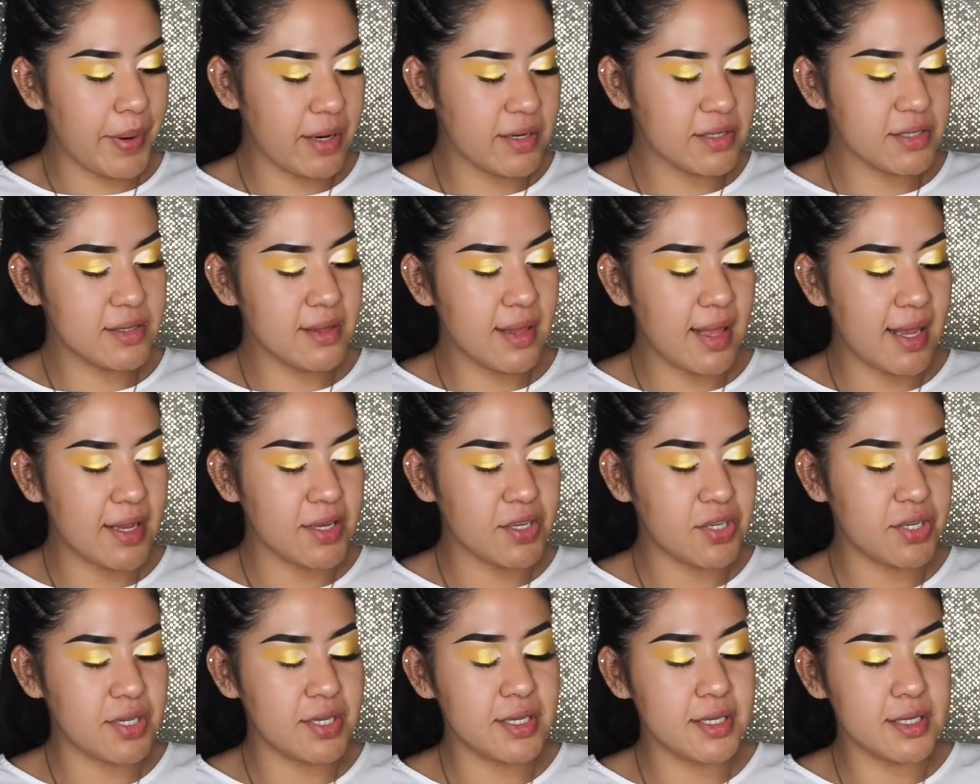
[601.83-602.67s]
pairs of
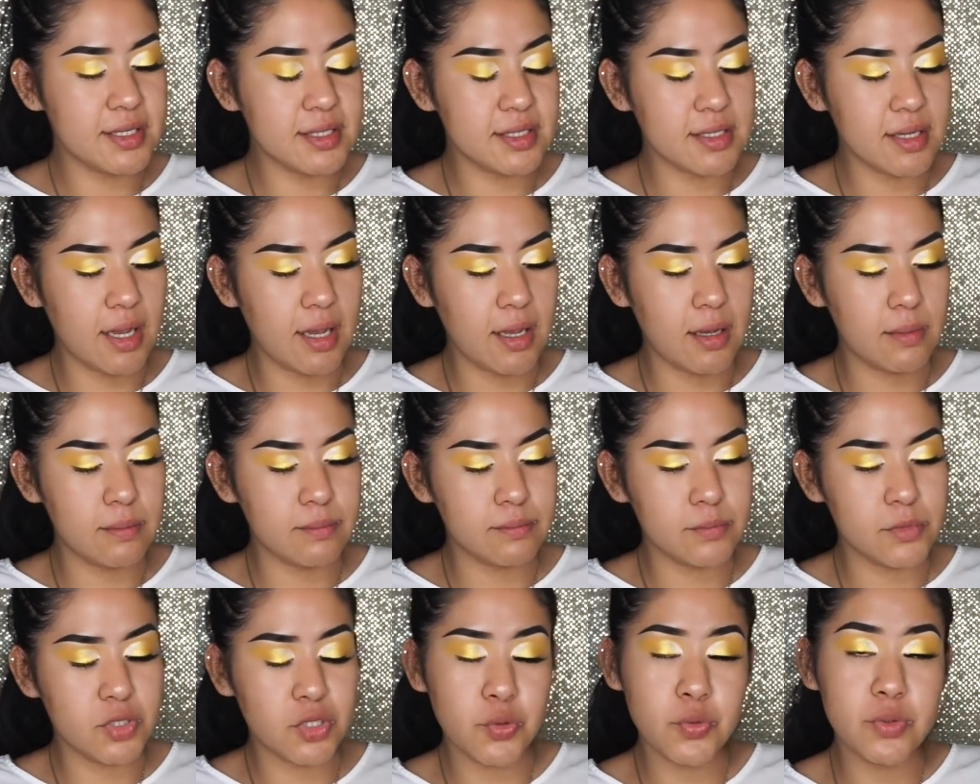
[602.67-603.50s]
lashes,
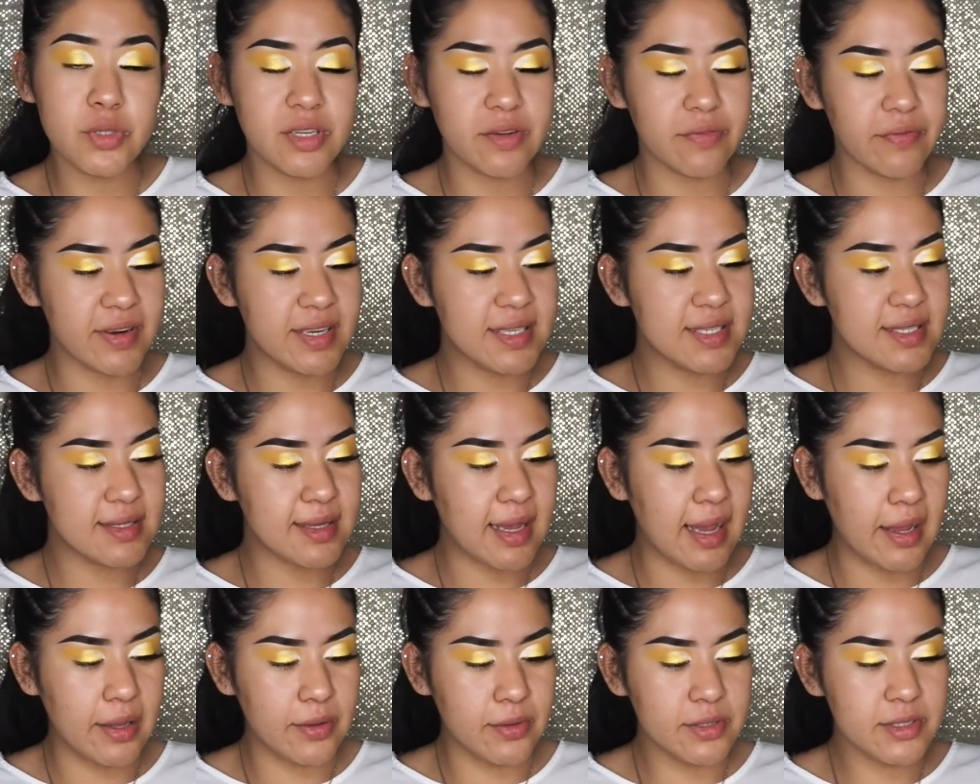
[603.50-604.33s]
2 different
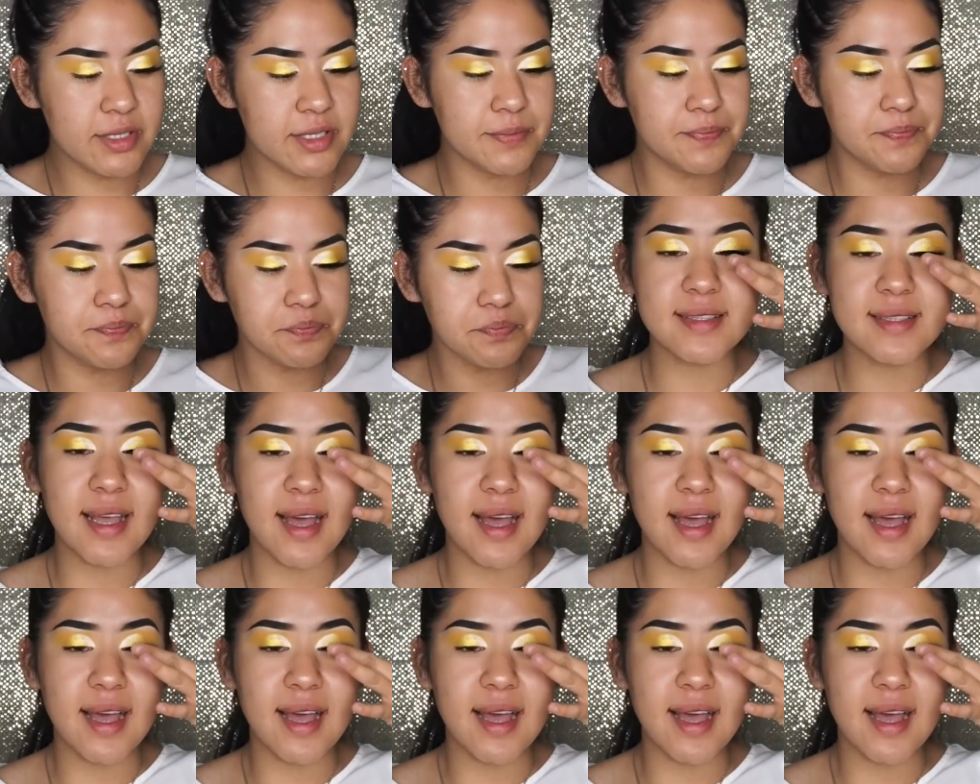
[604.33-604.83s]
styles.